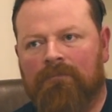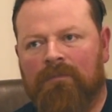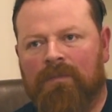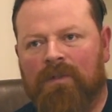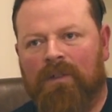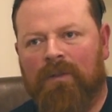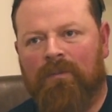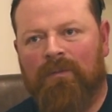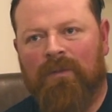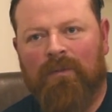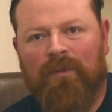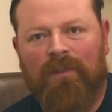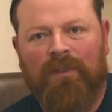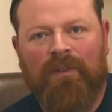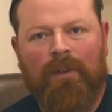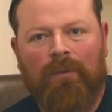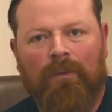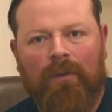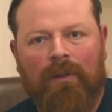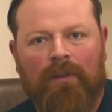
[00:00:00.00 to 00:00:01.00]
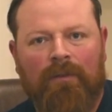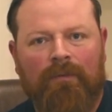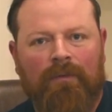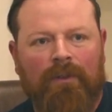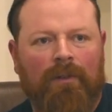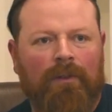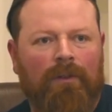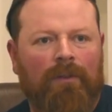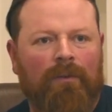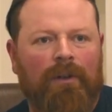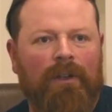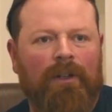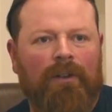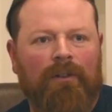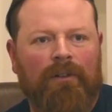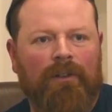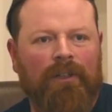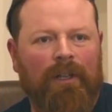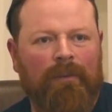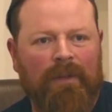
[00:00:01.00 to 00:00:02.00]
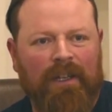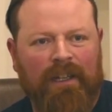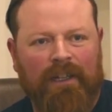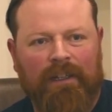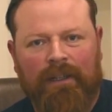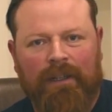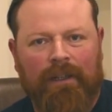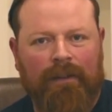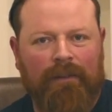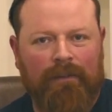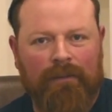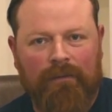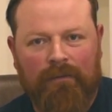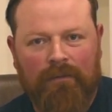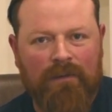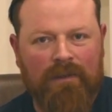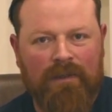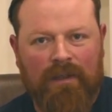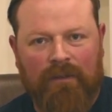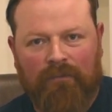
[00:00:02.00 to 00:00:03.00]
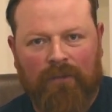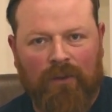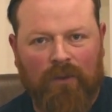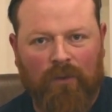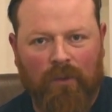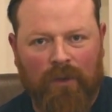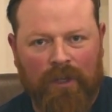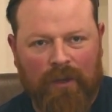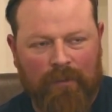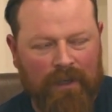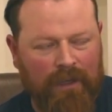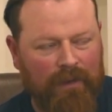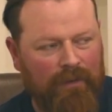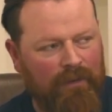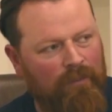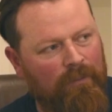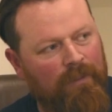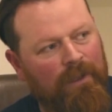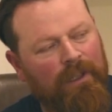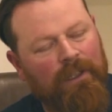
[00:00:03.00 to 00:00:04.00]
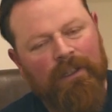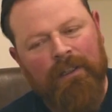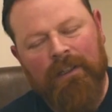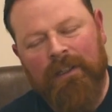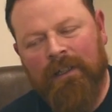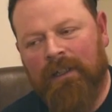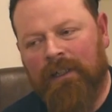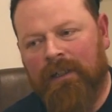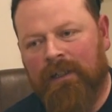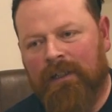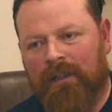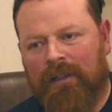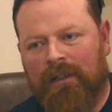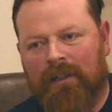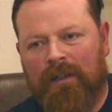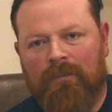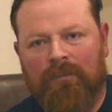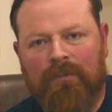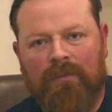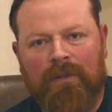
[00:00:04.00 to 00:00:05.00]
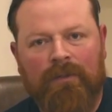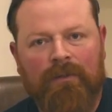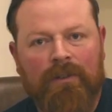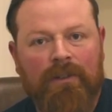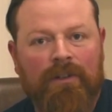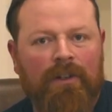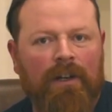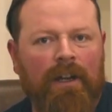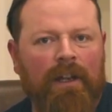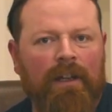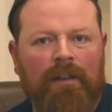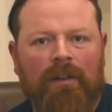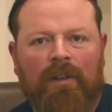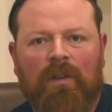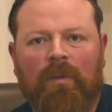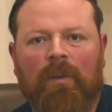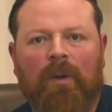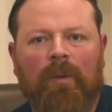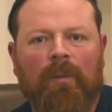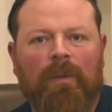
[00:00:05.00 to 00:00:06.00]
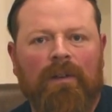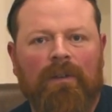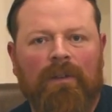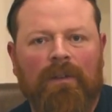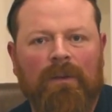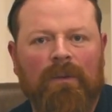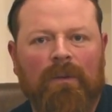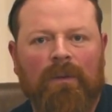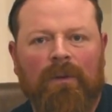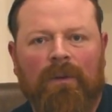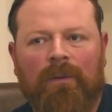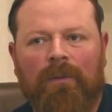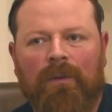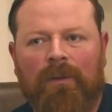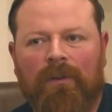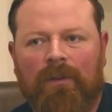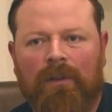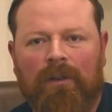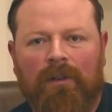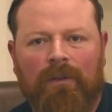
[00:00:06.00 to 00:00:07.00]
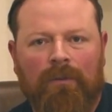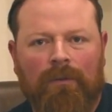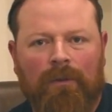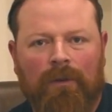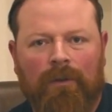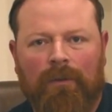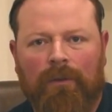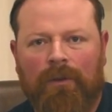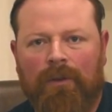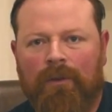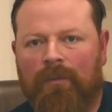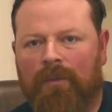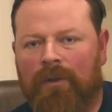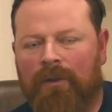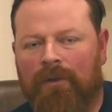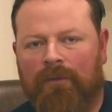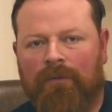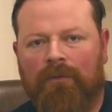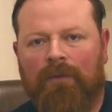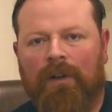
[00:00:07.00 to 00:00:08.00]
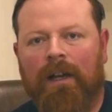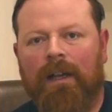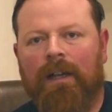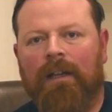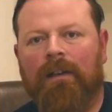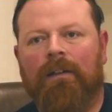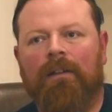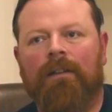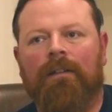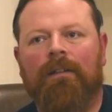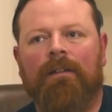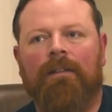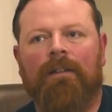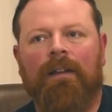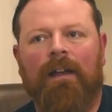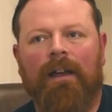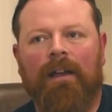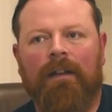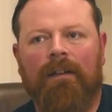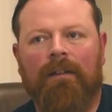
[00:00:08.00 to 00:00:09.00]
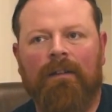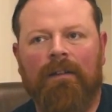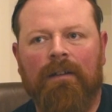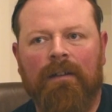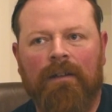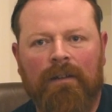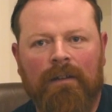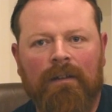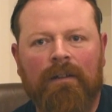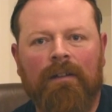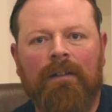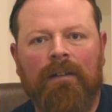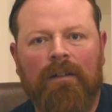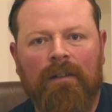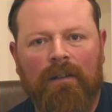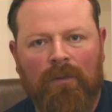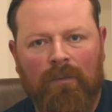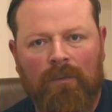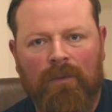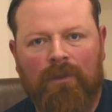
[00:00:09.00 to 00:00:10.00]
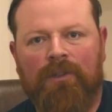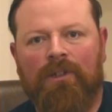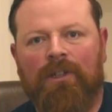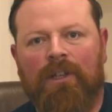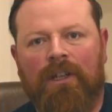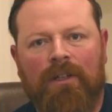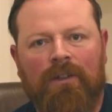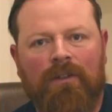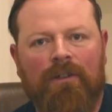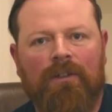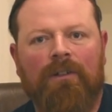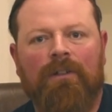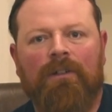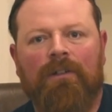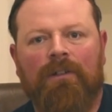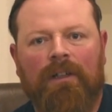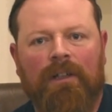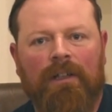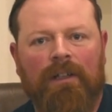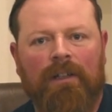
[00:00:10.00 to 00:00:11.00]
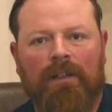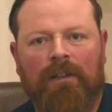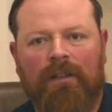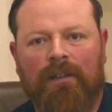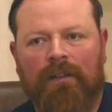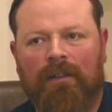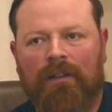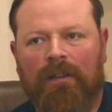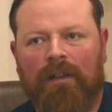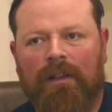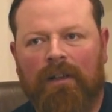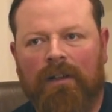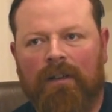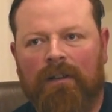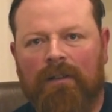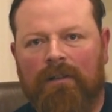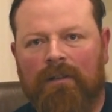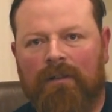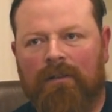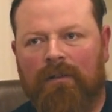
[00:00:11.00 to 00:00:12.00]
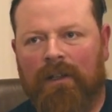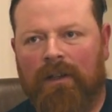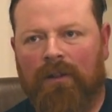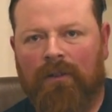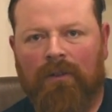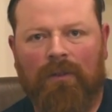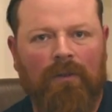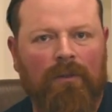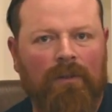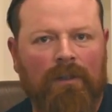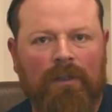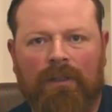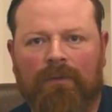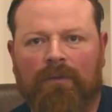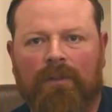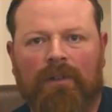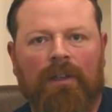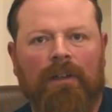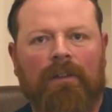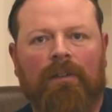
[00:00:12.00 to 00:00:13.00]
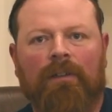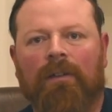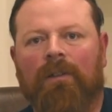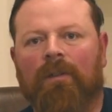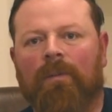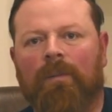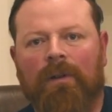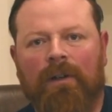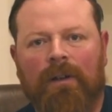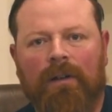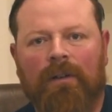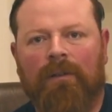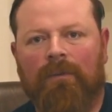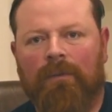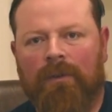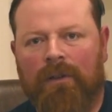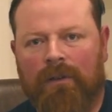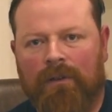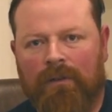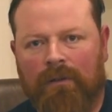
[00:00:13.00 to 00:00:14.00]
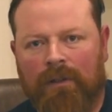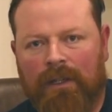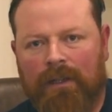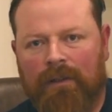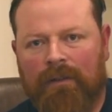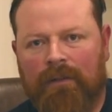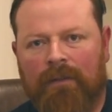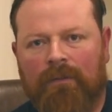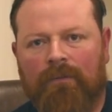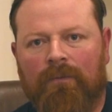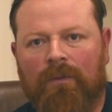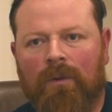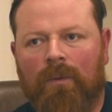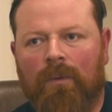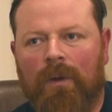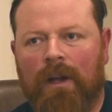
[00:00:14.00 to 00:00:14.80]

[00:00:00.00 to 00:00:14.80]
Some people say, well, if it's a 20-year-old, I'm not going to let it sit for 20 minutes. But give it a try, experiment, see what works for you. But you'll find that it will change, and you'll get a totally different tasting experience when you do let it sit for a